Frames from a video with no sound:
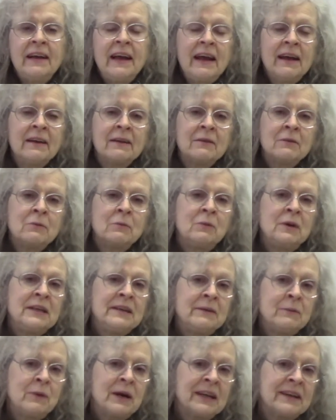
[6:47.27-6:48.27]
and
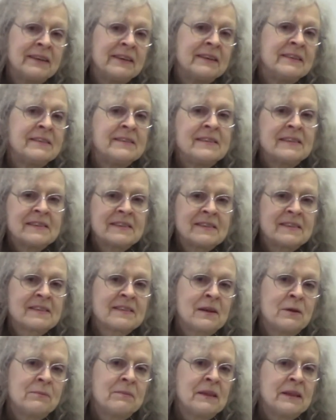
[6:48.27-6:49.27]
we went and did
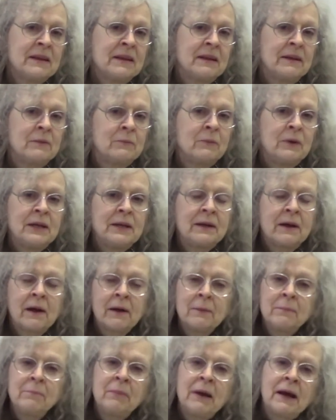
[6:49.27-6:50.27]
something and we
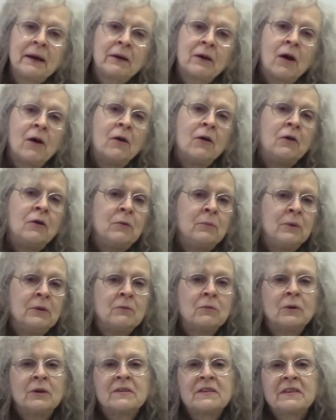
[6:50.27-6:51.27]
come back home
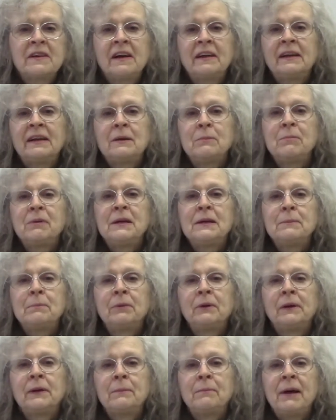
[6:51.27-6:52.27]
and we're telling
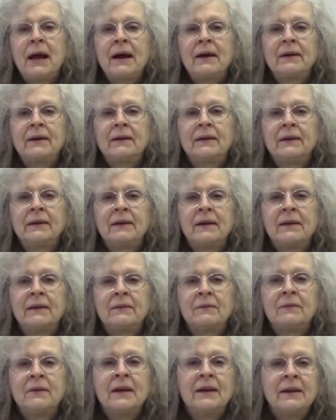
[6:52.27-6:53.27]
people about it,
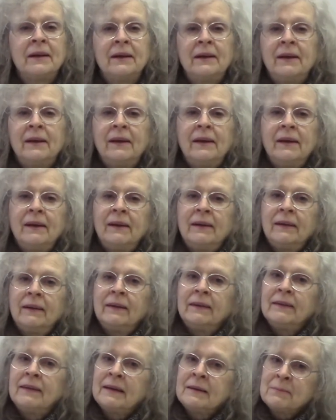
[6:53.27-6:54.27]
and
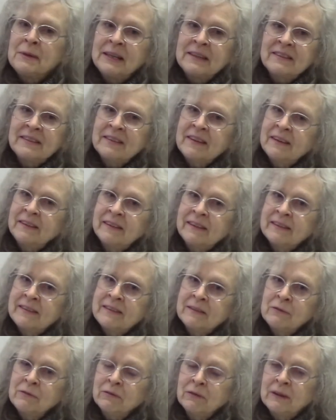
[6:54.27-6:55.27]
they may tell a
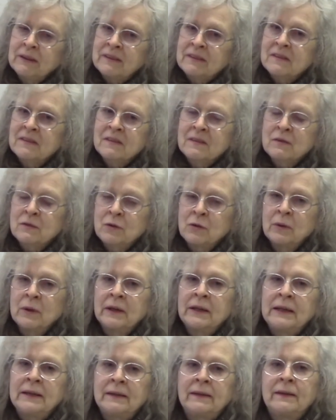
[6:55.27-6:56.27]
different
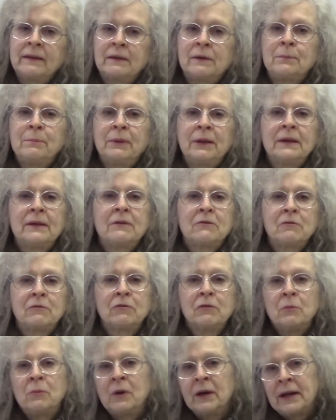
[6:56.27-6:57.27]
story a little bit
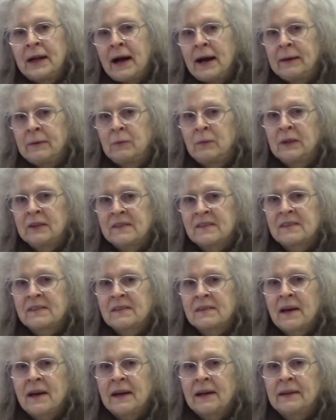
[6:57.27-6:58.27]
from what I would
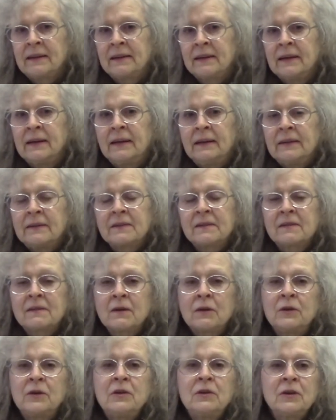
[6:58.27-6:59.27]
say.
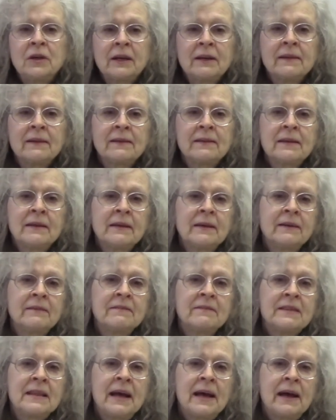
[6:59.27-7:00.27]
So you can think
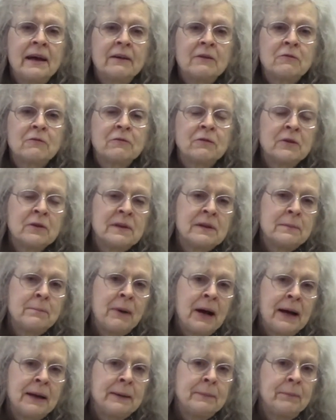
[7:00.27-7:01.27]
of that for the
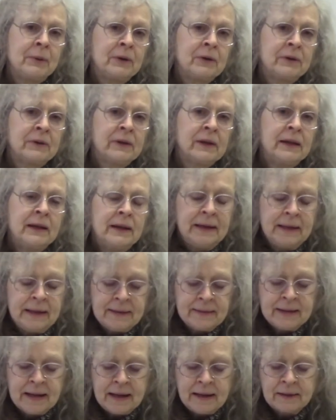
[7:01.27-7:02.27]
Bible,
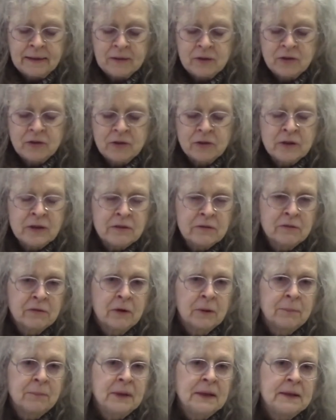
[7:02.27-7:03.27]
that two
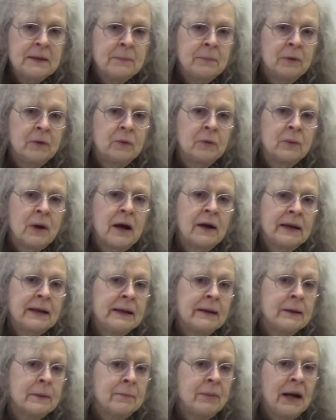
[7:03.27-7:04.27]
different people
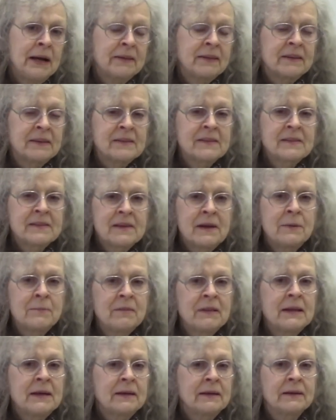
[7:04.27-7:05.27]
writing about the same
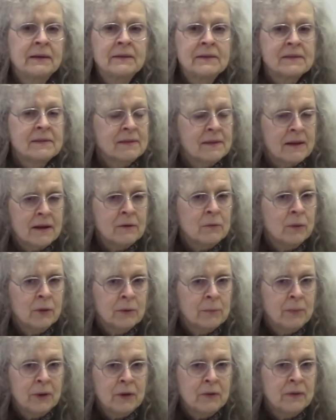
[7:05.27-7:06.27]
thing, because they were
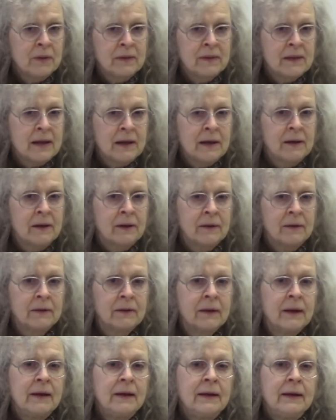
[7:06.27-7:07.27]
both there.
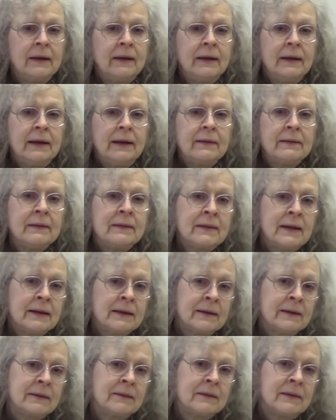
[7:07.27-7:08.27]

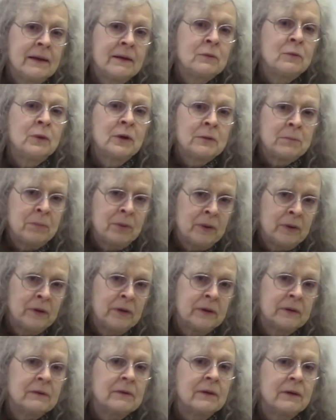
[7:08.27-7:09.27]
They would
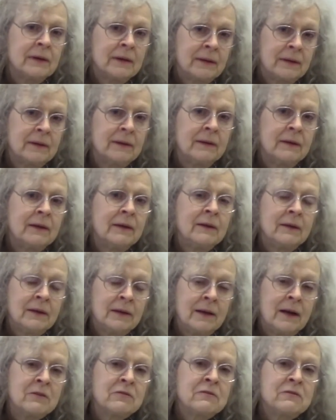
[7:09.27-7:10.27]
put
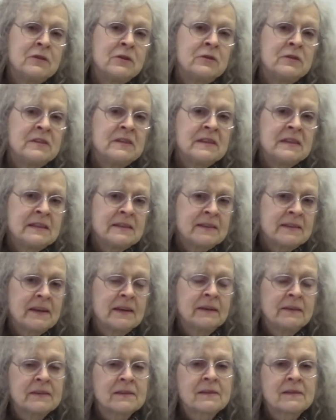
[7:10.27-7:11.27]
a few
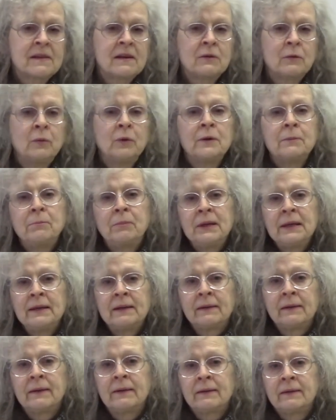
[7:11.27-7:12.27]
details that would be
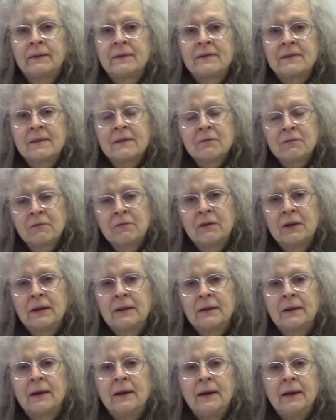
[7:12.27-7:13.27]
a little different,